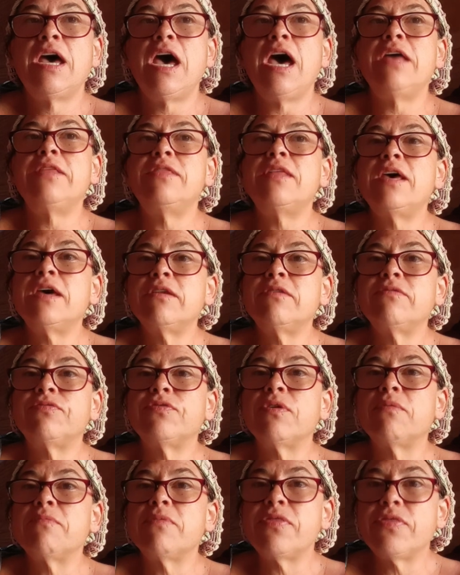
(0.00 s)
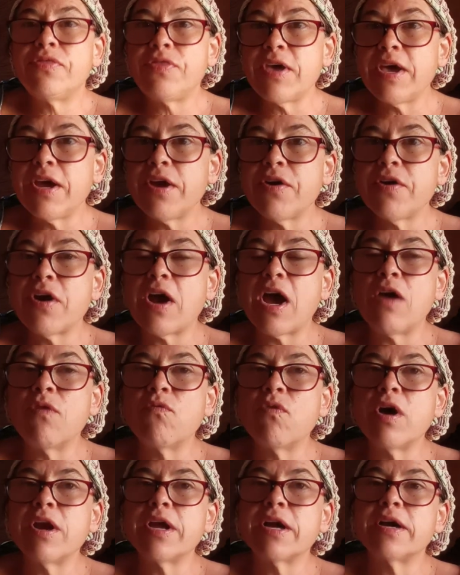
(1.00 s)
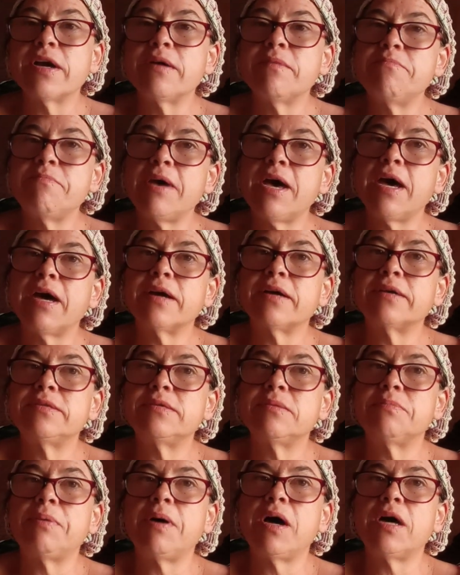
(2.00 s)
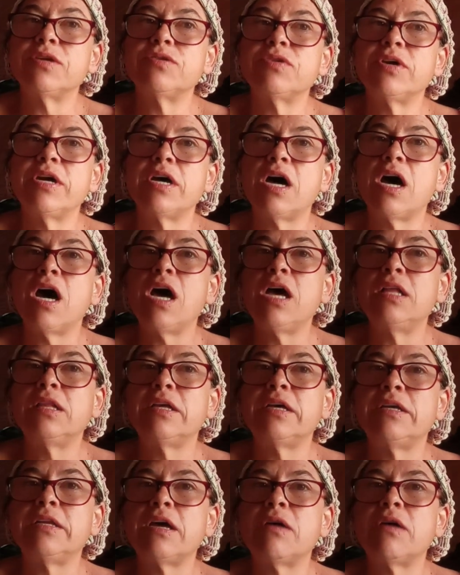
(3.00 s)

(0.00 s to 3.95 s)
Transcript: And then from there, I want to come back to Padre Island.